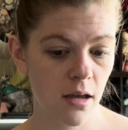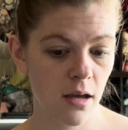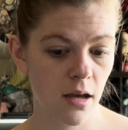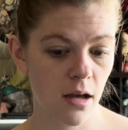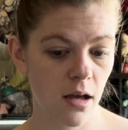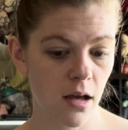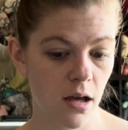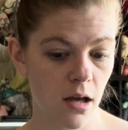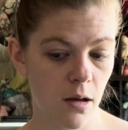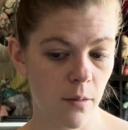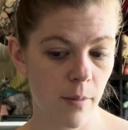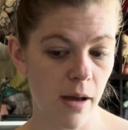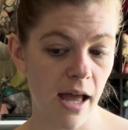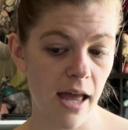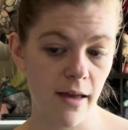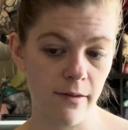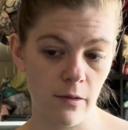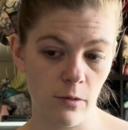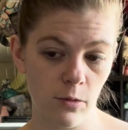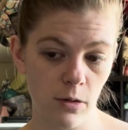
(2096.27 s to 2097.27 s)
I
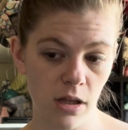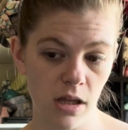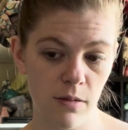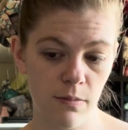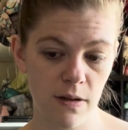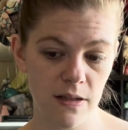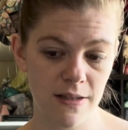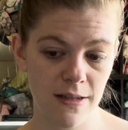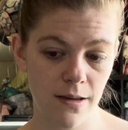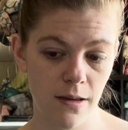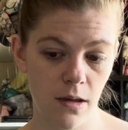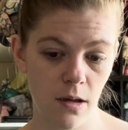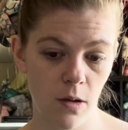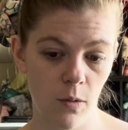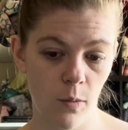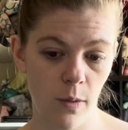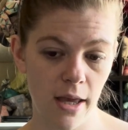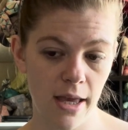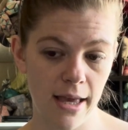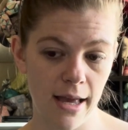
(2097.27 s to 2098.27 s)
have a really busy
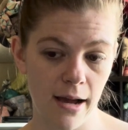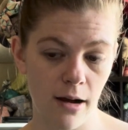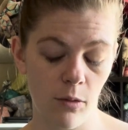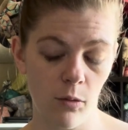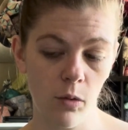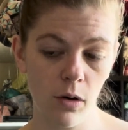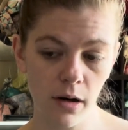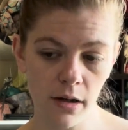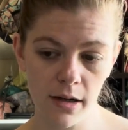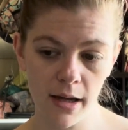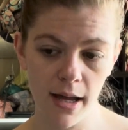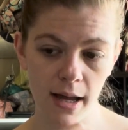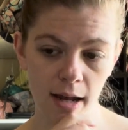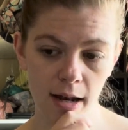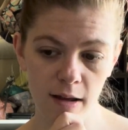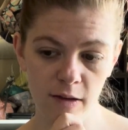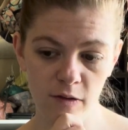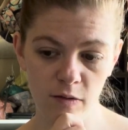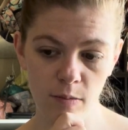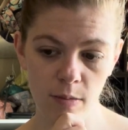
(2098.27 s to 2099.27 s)
week at work ahead
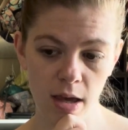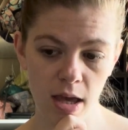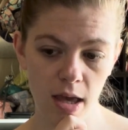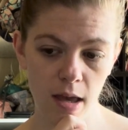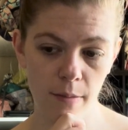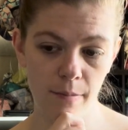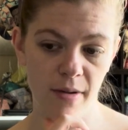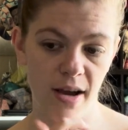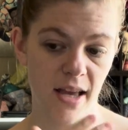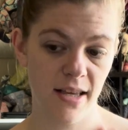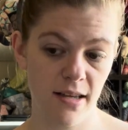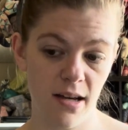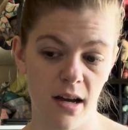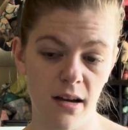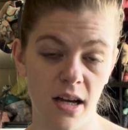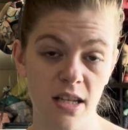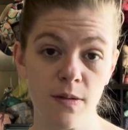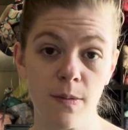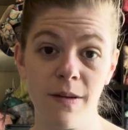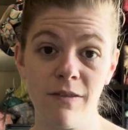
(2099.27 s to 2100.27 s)
of me. My
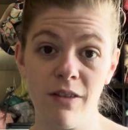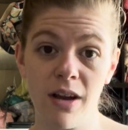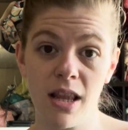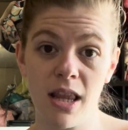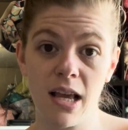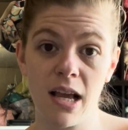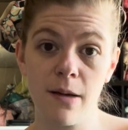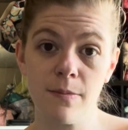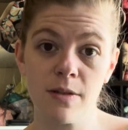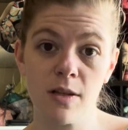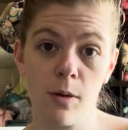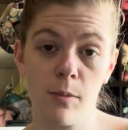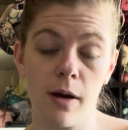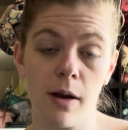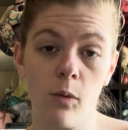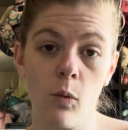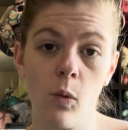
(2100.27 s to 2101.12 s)
husband finally comes home on